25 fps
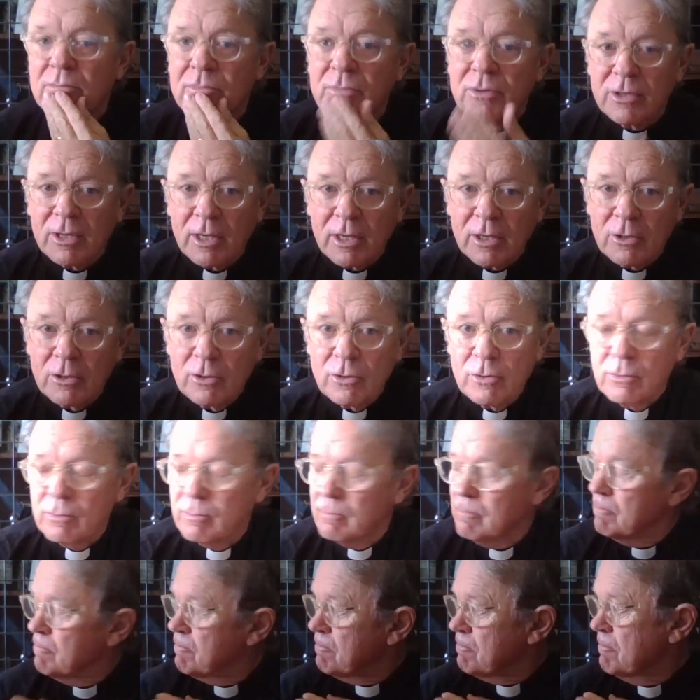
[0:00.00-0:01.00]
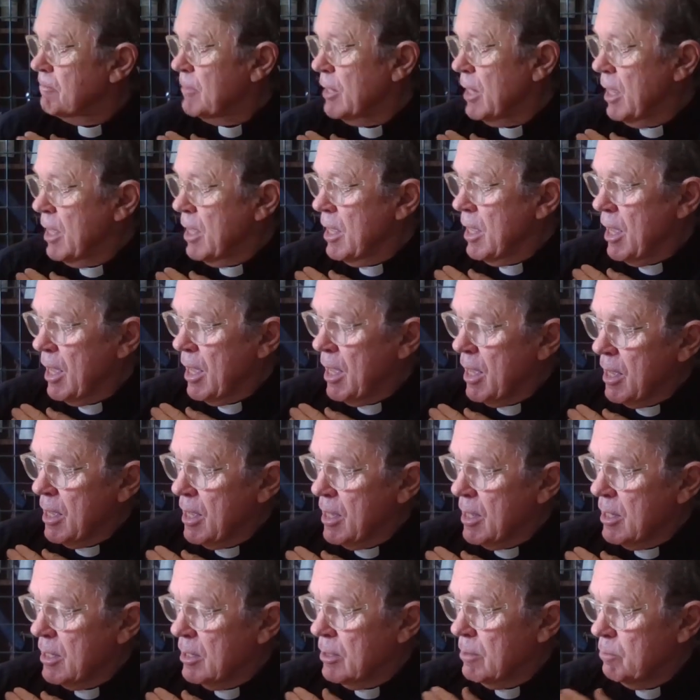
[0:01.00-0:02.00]
thank you.
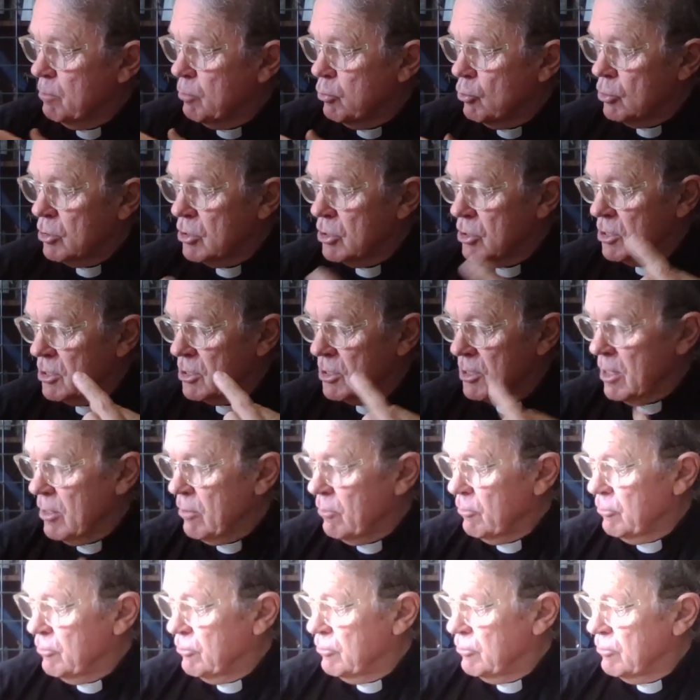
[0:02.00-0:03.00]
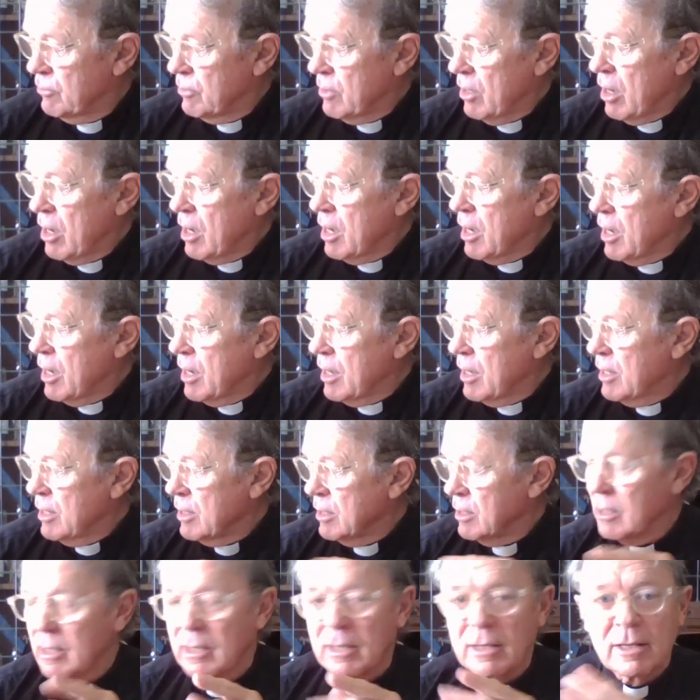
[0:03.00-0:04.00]
And point yourself.
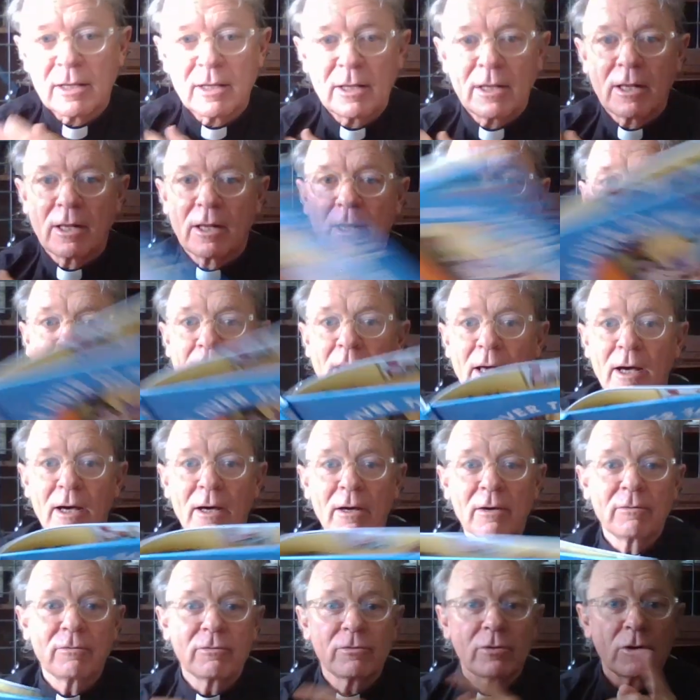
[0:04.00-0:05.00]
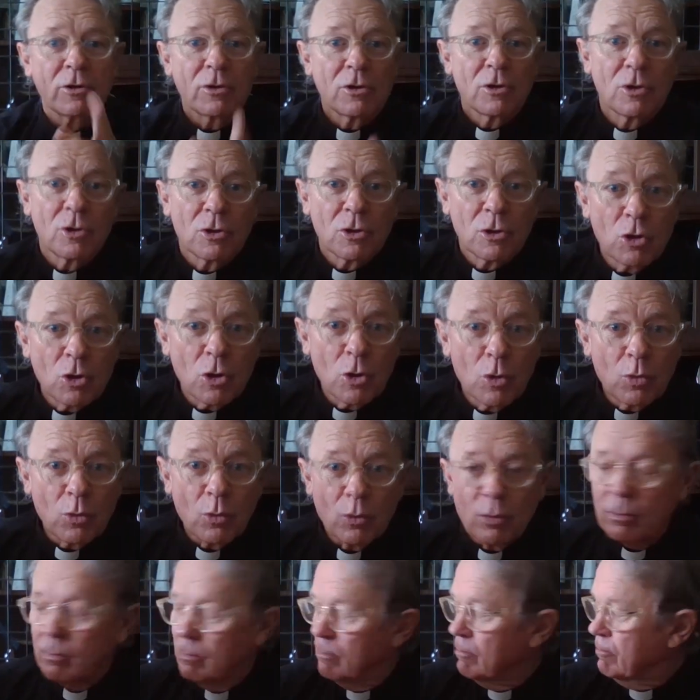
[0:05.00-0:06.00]
I love you.